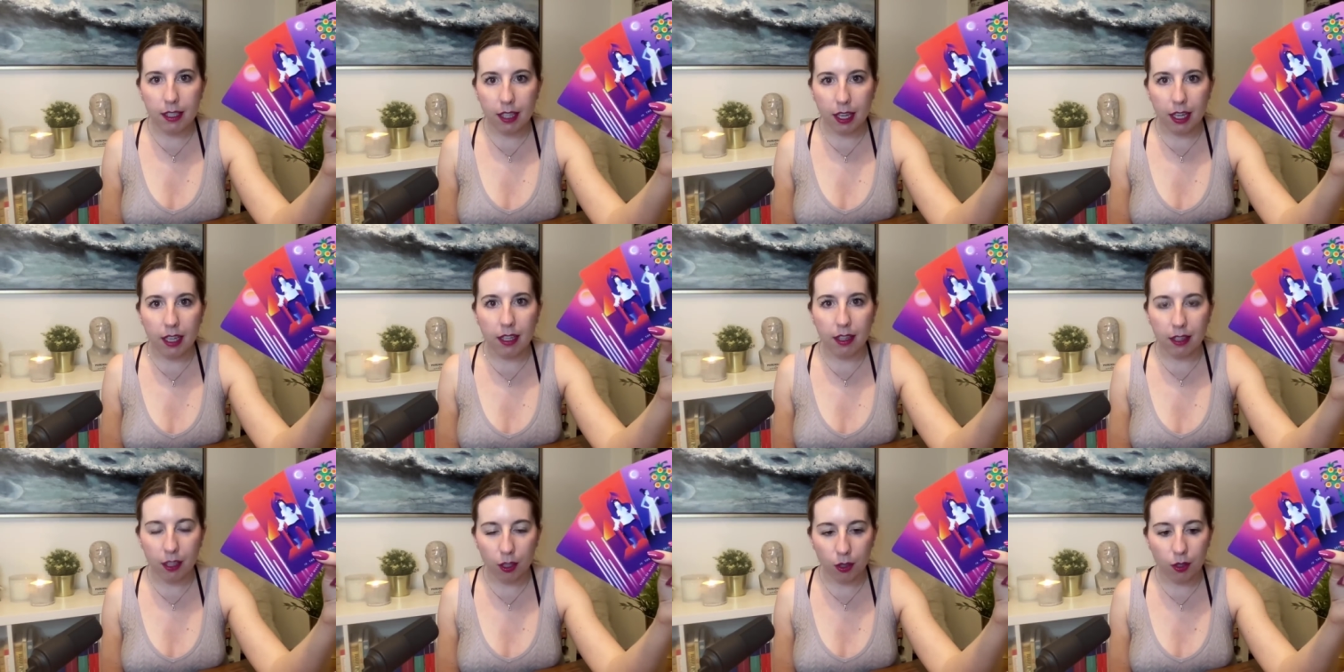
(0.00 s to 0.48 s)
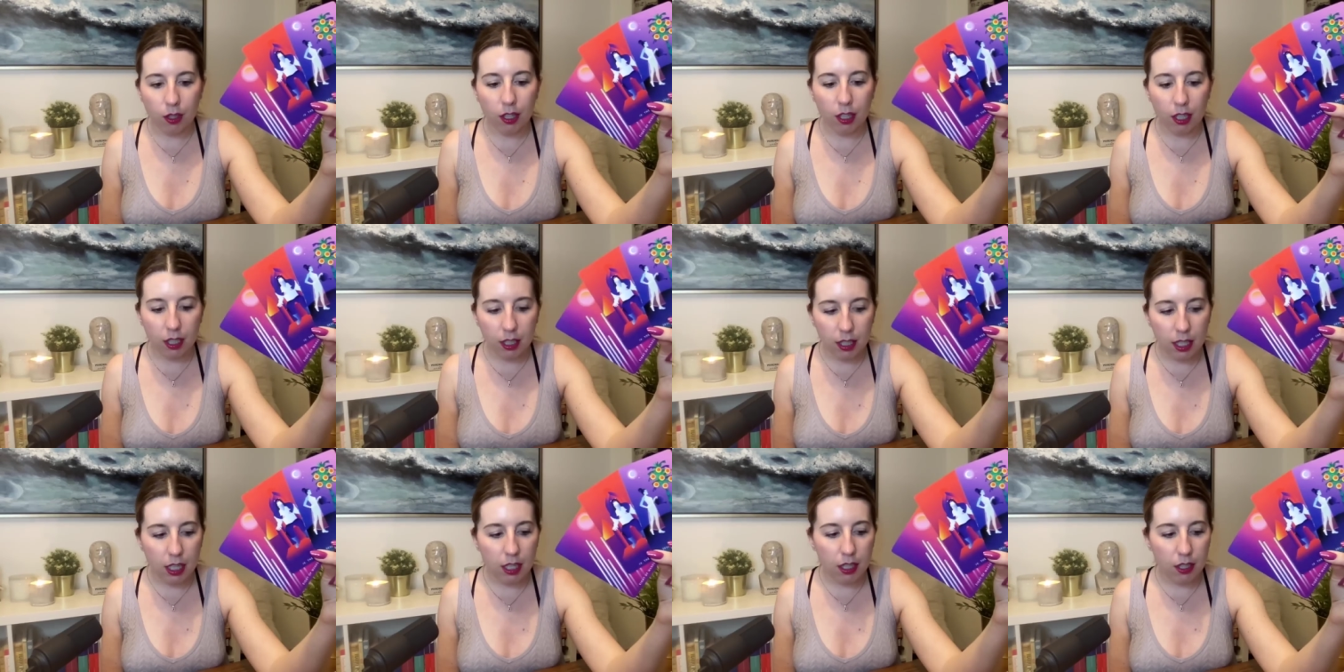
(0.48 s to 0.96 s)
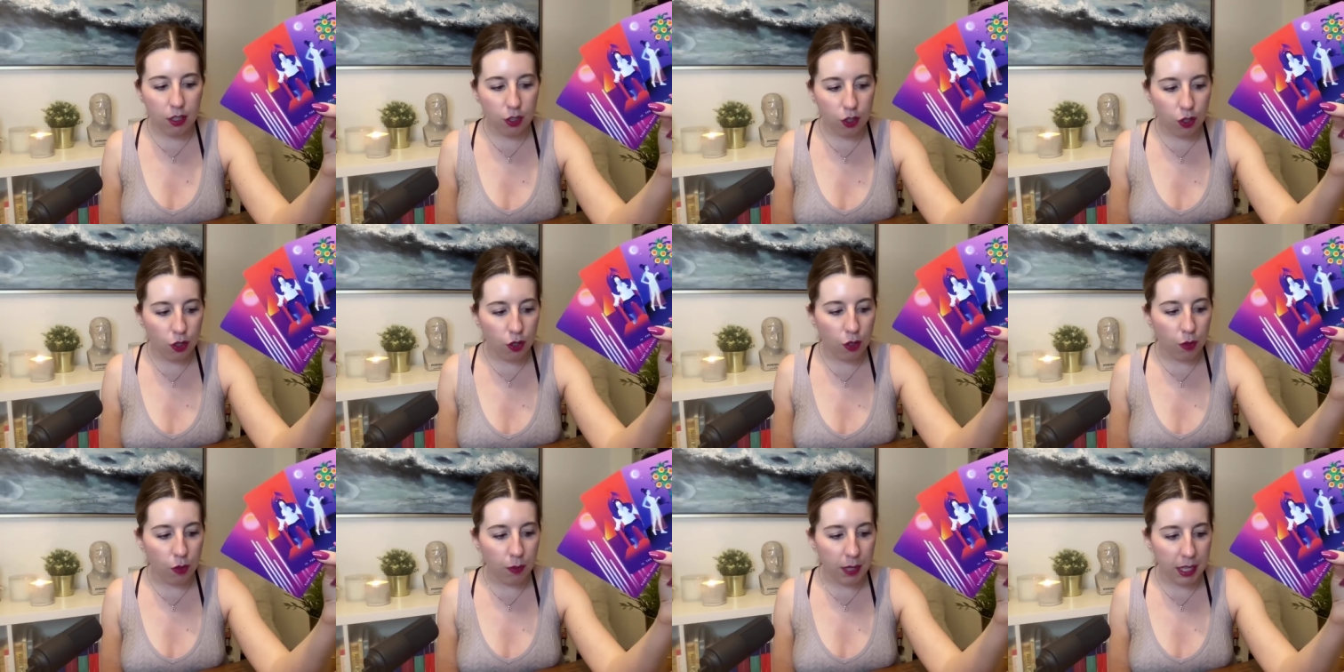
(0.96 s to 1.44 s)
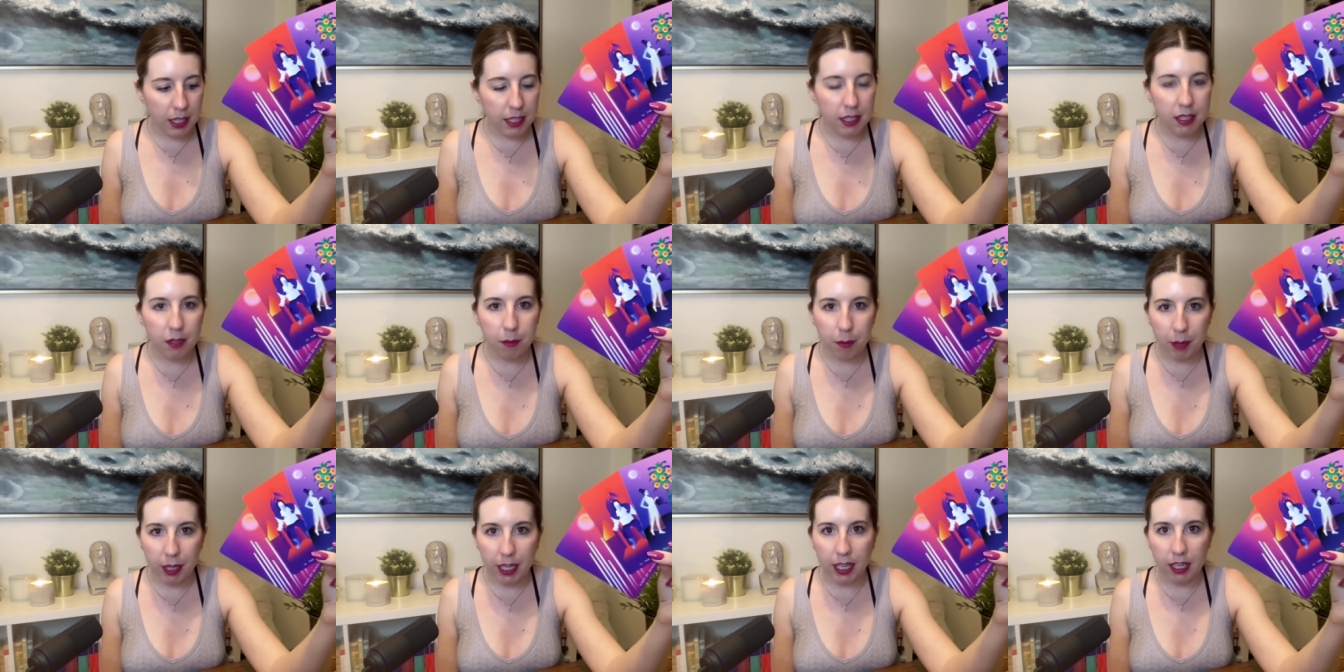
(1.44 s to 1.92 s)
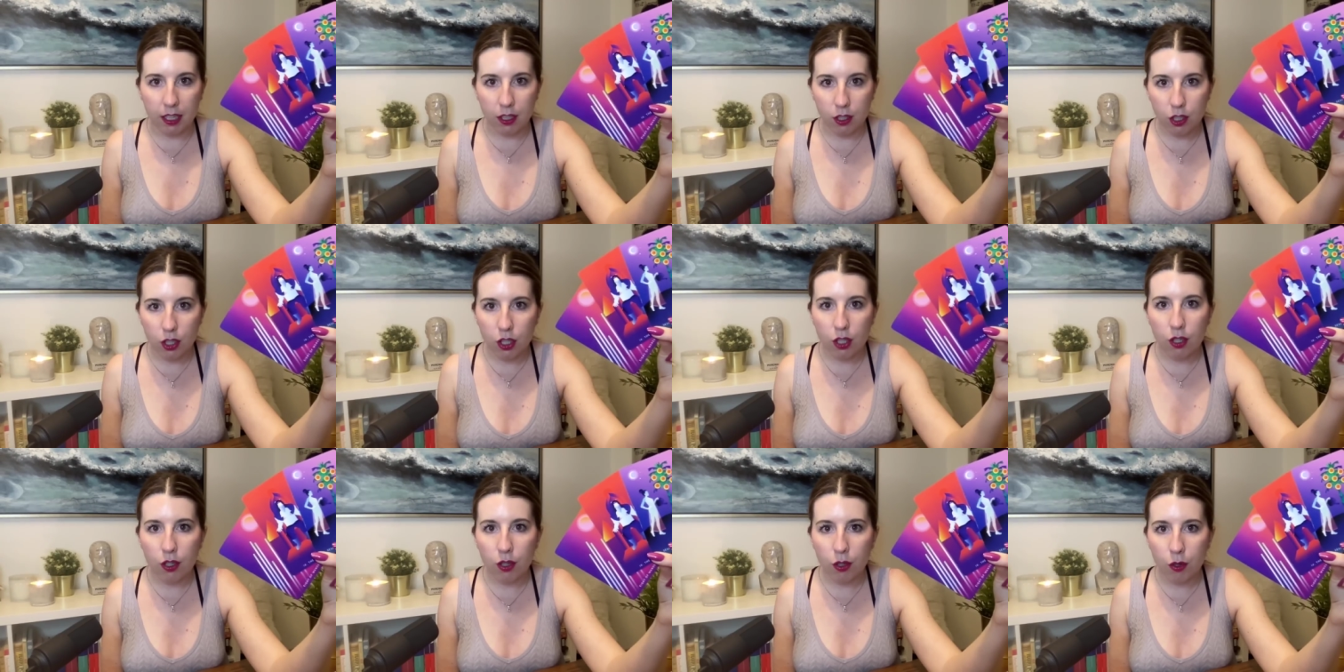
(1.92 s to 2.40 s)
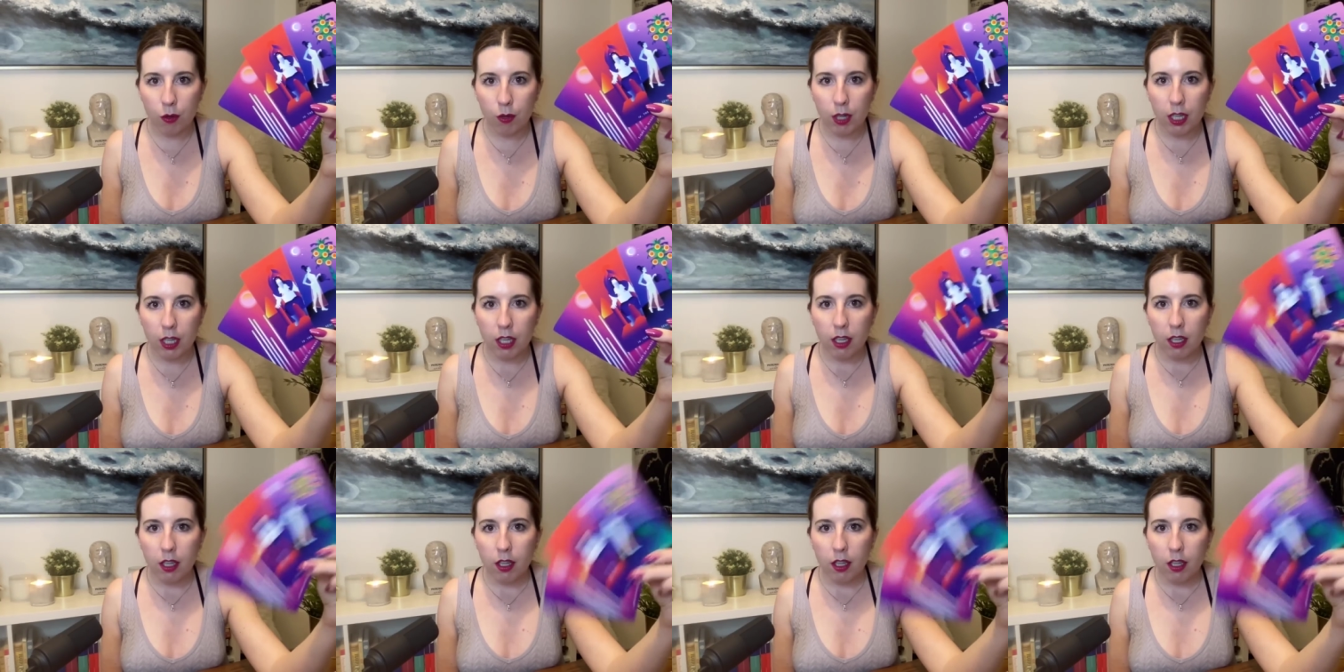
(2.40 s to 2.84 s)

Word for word: like they're going to need to explain to you